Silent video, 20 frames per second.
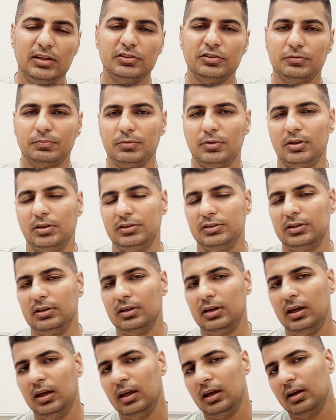Tejas
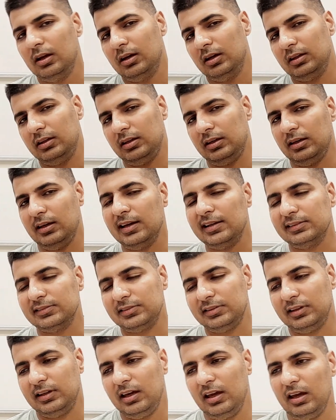project, the
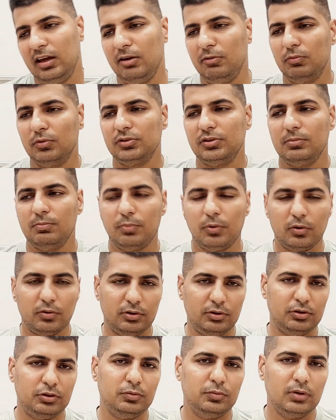LCA, was
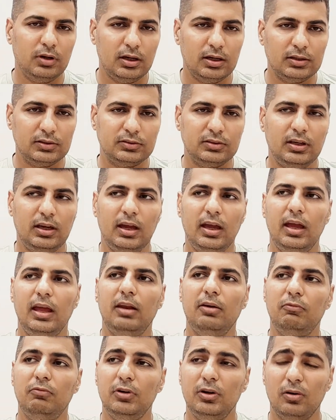important to us,
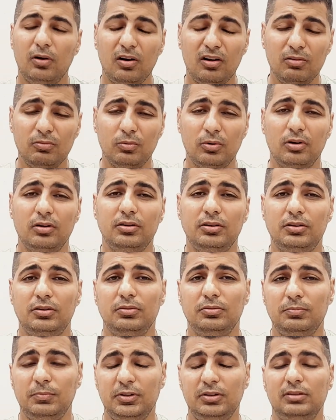and we all wanted
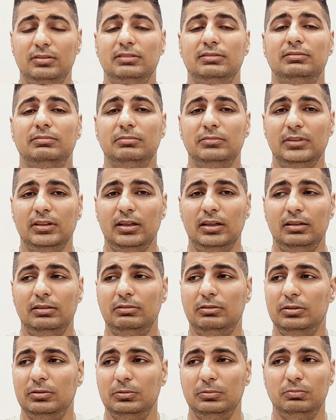
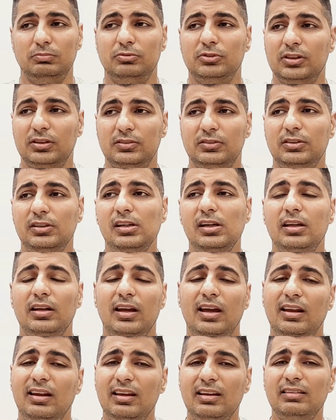it to
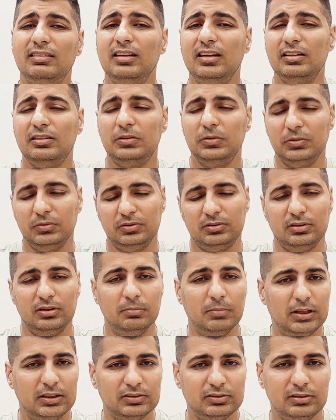succeed, and it did to
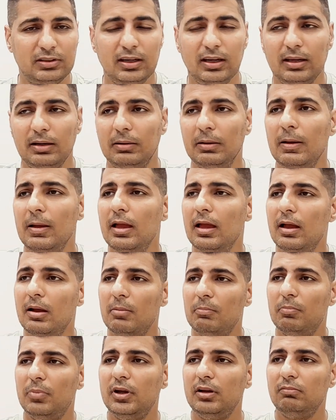some extent.
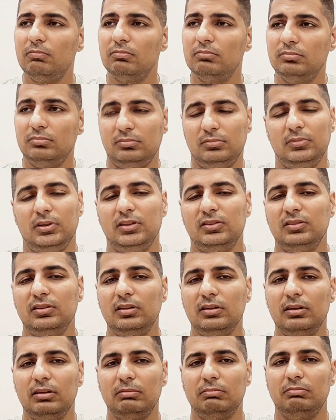But
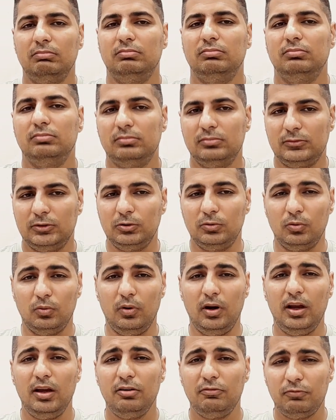isn't it
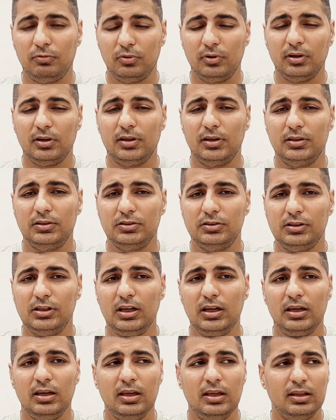great for a
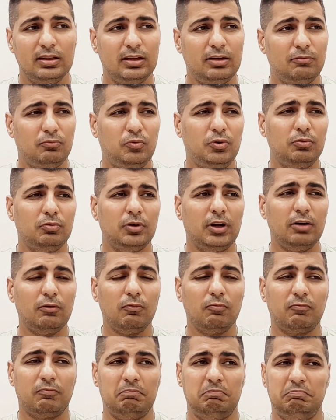country that we would
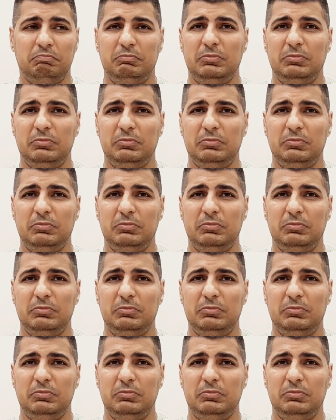have,